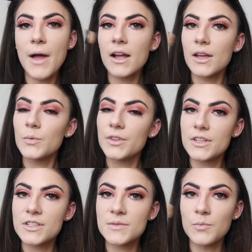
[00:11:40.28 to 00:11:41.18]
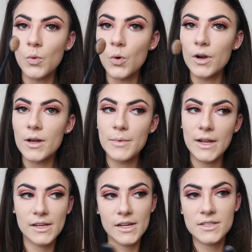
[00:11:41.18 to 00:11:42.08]
back in with the smaller
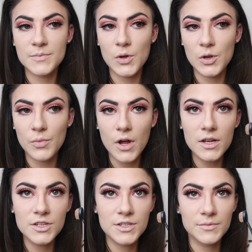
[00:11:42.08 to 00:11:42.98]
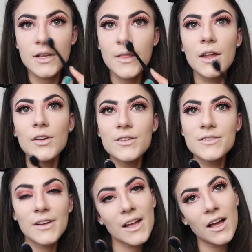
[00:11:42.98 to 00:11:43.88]
blending spoon brush to get that
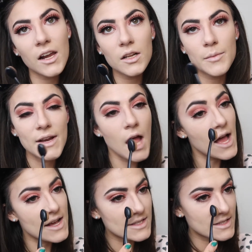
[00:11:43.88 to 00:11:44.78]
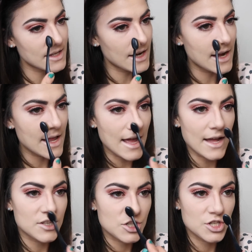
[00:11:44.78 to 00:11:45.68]
nose looking a little bit
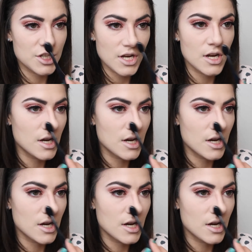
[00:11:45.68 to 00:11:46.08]
snatched.